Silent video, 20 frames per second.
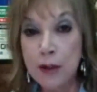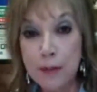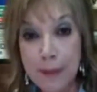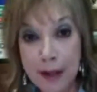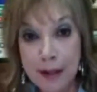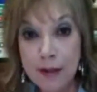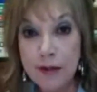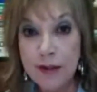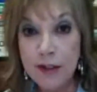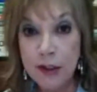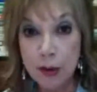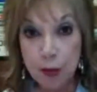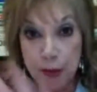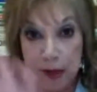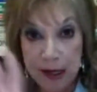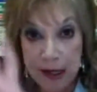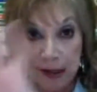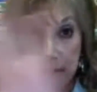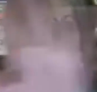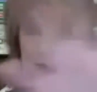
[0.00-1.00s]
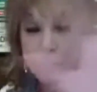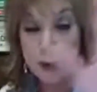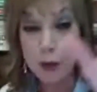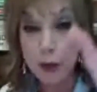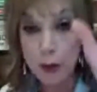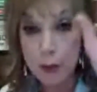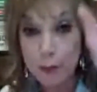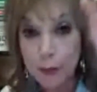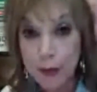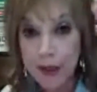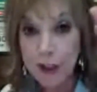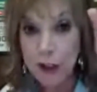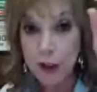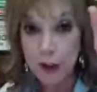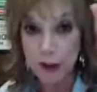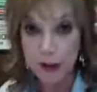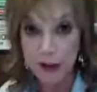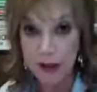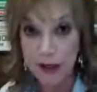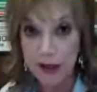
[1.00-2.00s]
your mental screen is where you
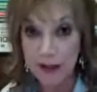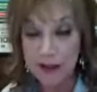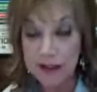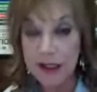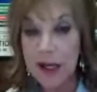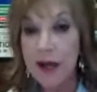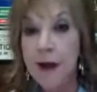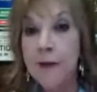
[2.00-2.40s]
picture things.